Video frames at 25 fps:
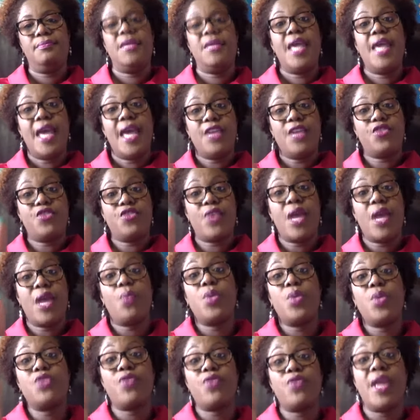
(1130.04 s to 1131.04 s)
And we
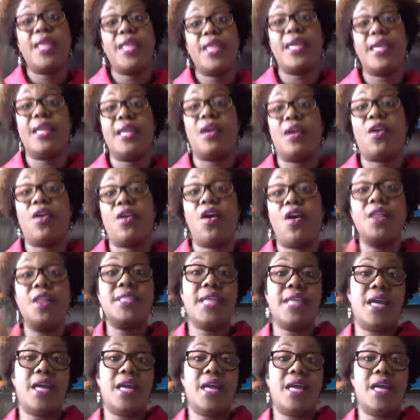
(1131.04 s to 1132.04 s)
try to get a
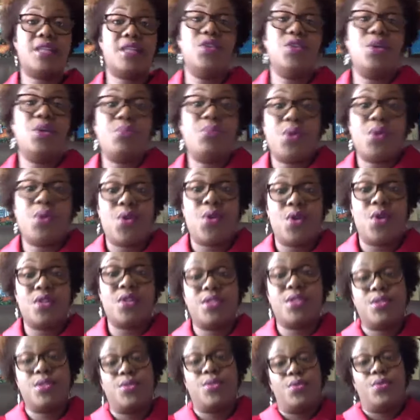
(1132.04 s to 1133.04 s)
contact number
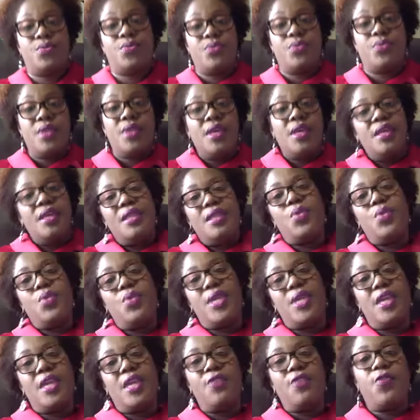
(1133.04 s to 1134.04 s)
also that we
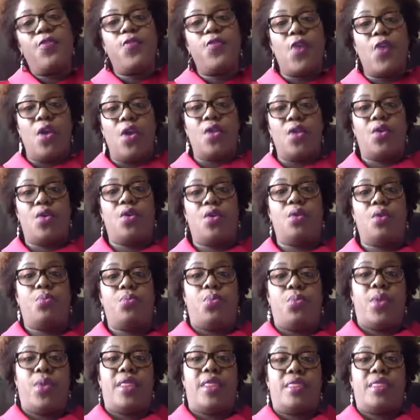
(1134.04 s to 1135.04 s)
can follow up
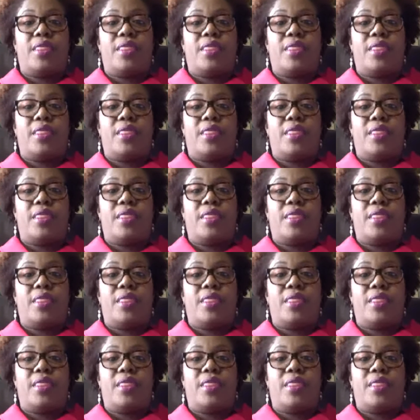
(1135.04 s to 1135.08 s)
with.